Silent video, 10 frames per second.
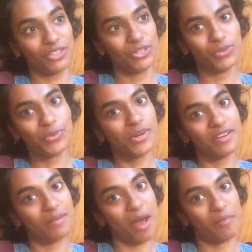she was
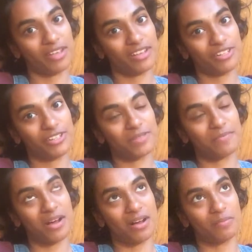worried about me. She's a
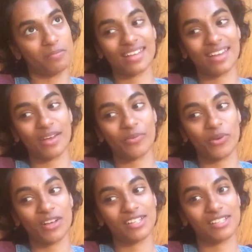mom, and I
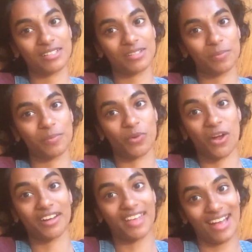want to
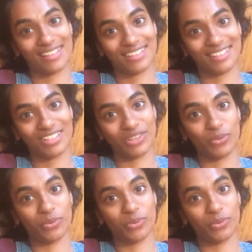broadcast it to the